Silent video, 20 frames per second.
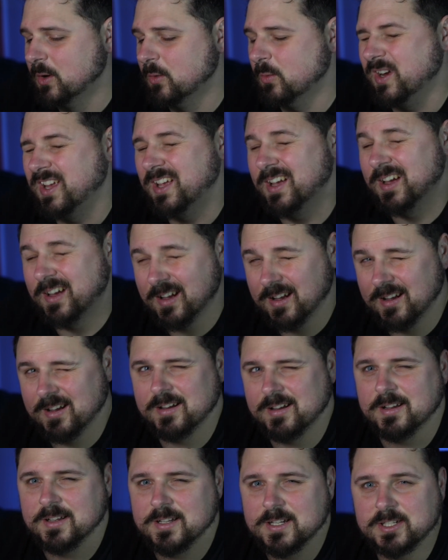we
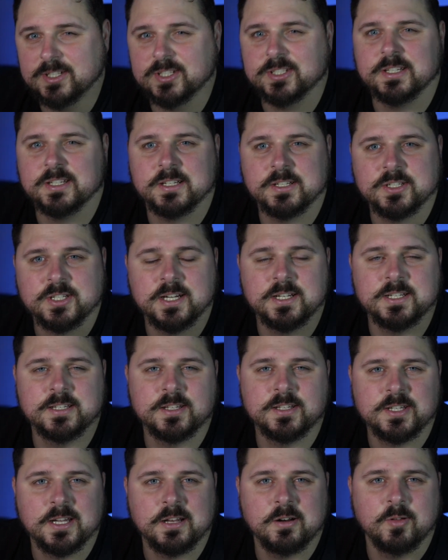are going to start changing
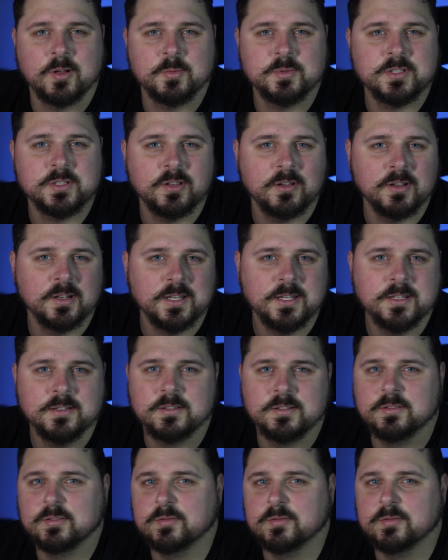the channel up slightly.